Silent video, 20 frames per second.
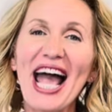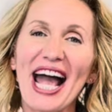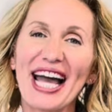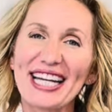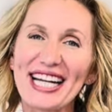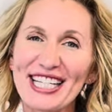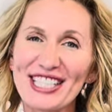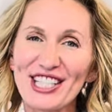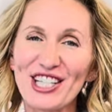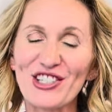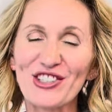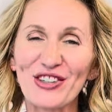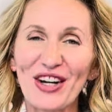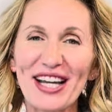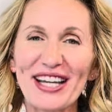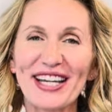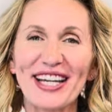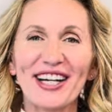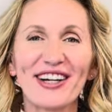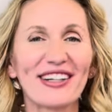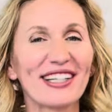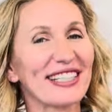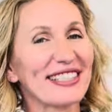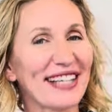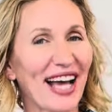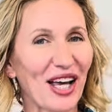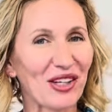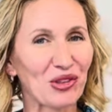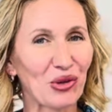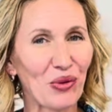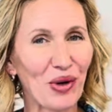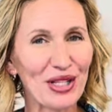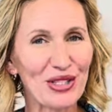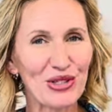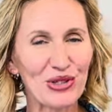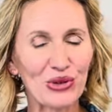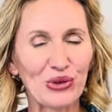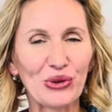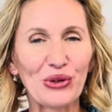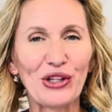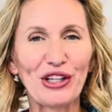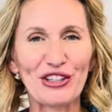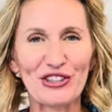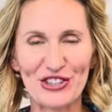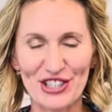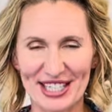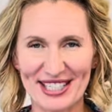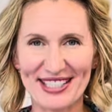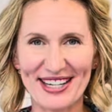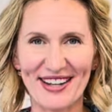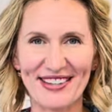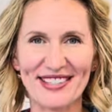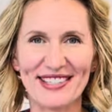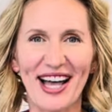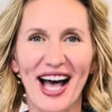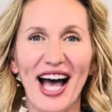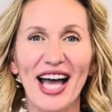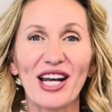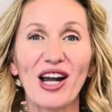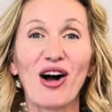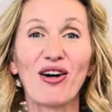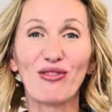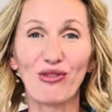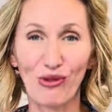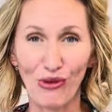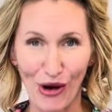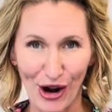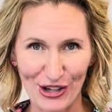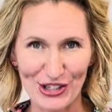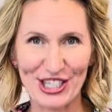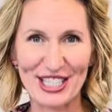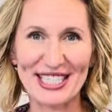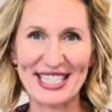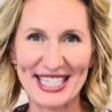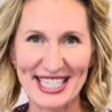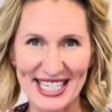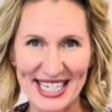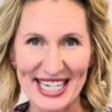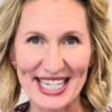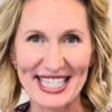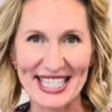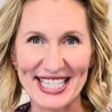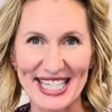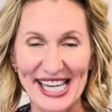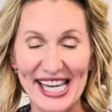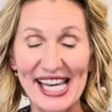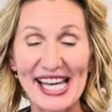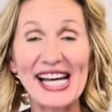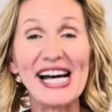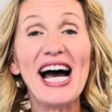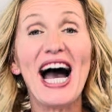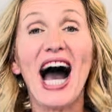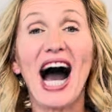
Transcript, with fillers: and I teach right here at a Title one school just outside of Washington, D C